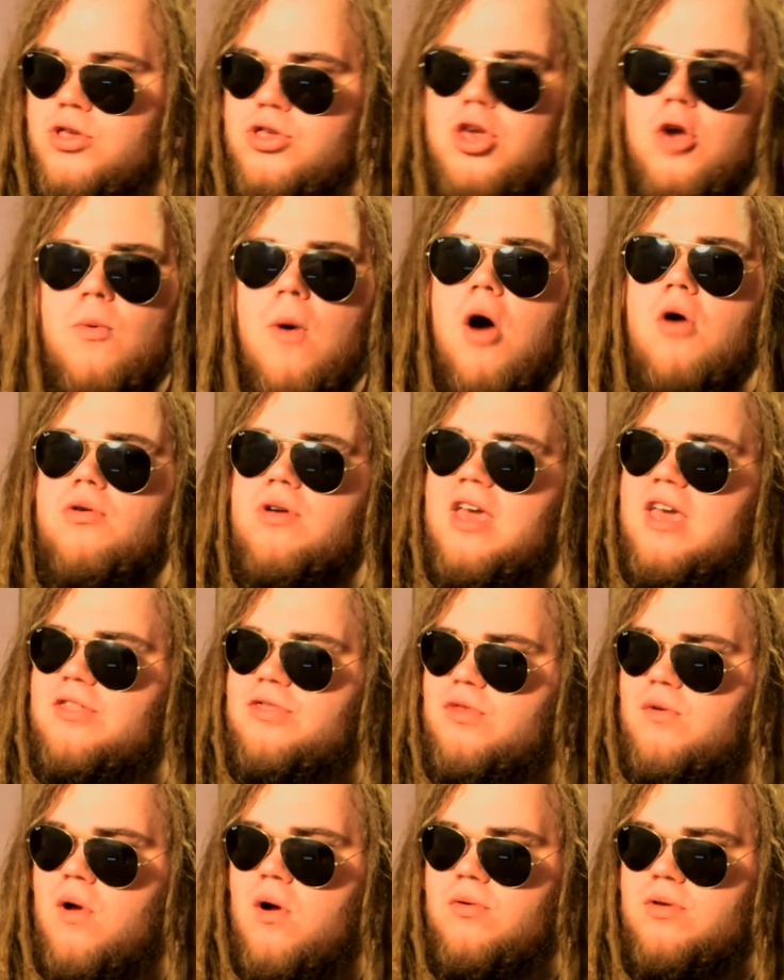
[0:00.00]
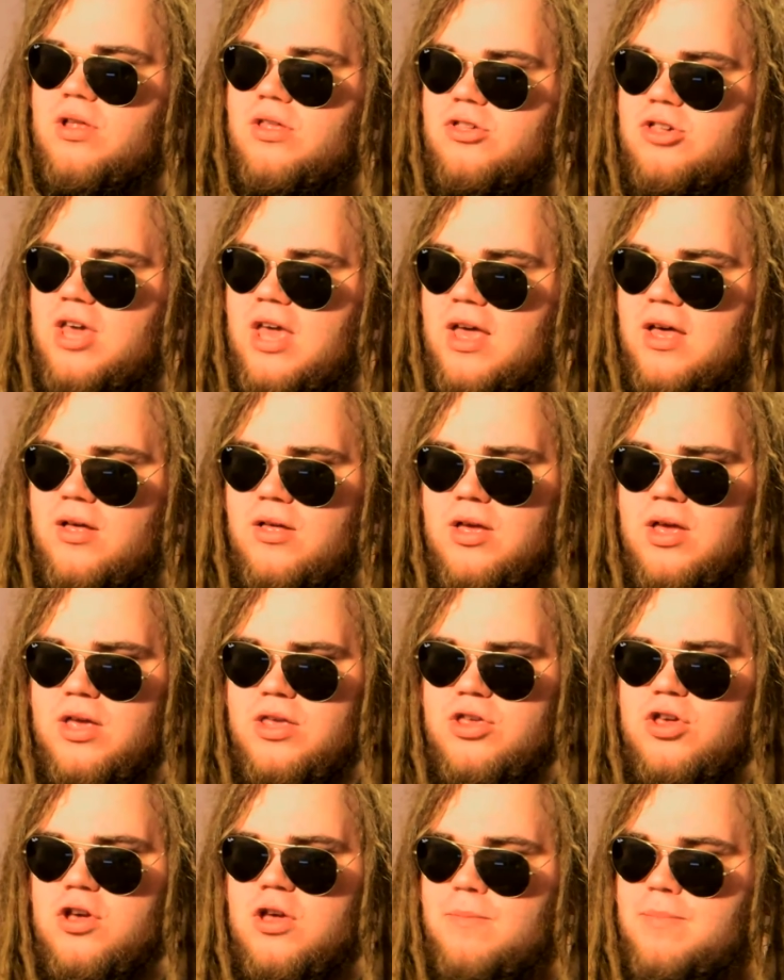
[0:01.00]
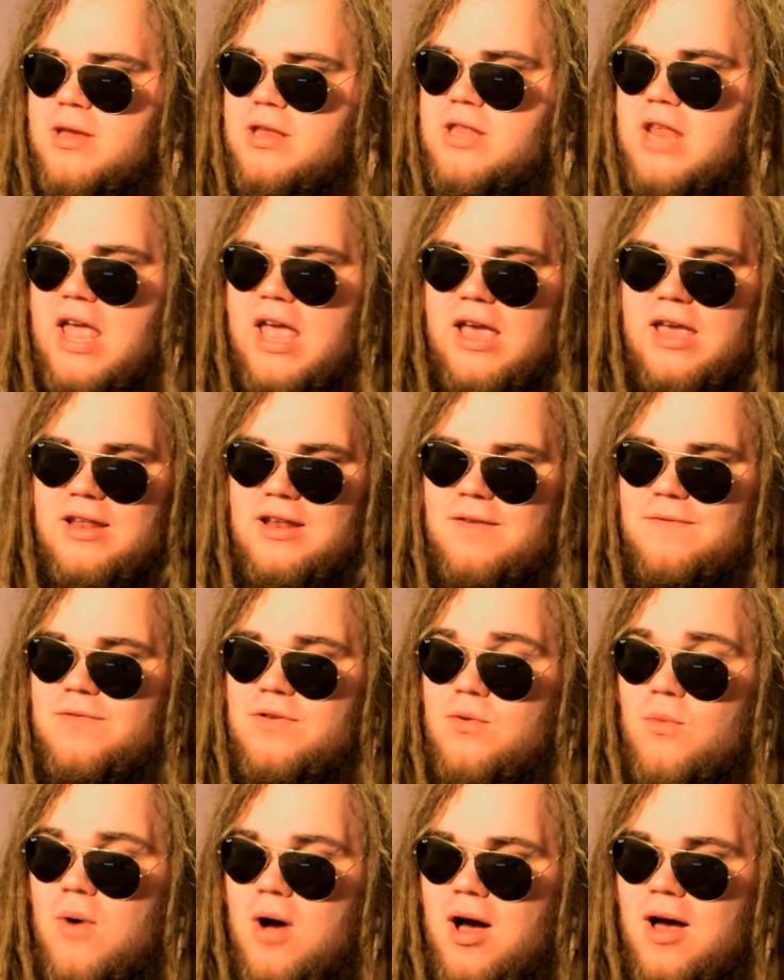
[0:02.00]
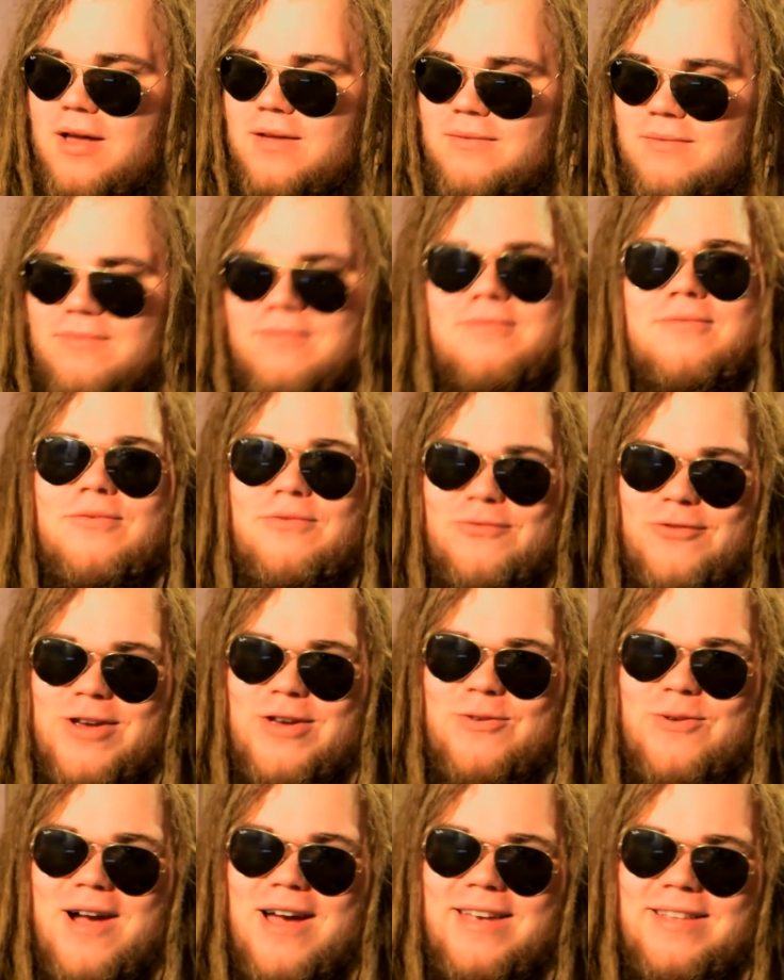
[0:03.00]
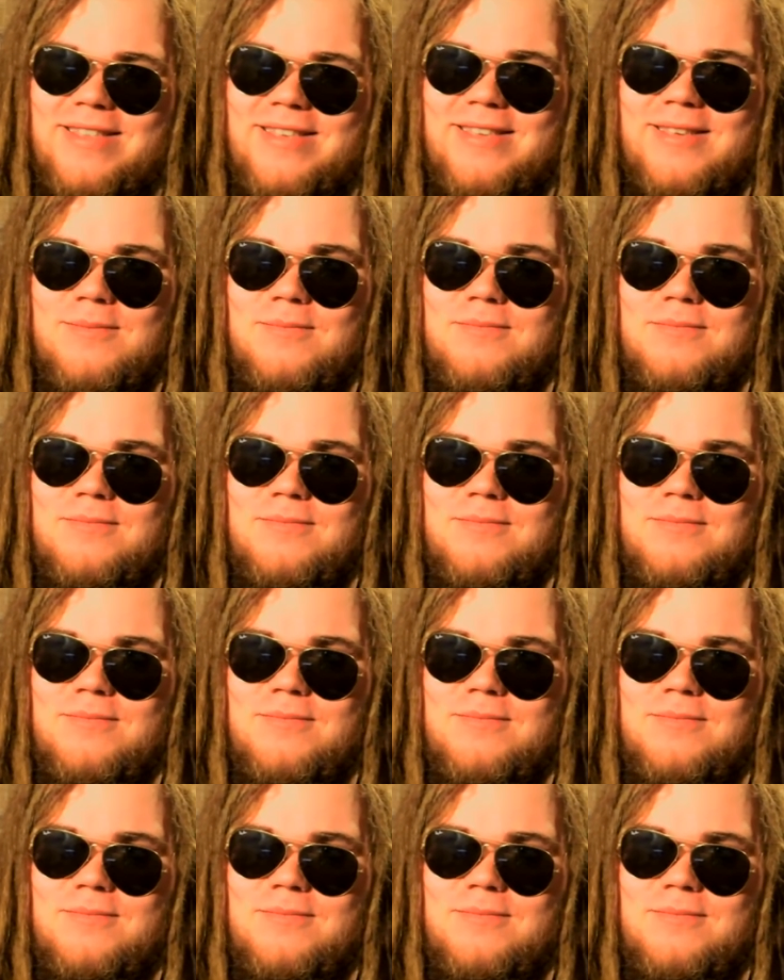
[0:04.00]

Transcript: You won't get thrown in jail. You can be naked if you want. Free rights.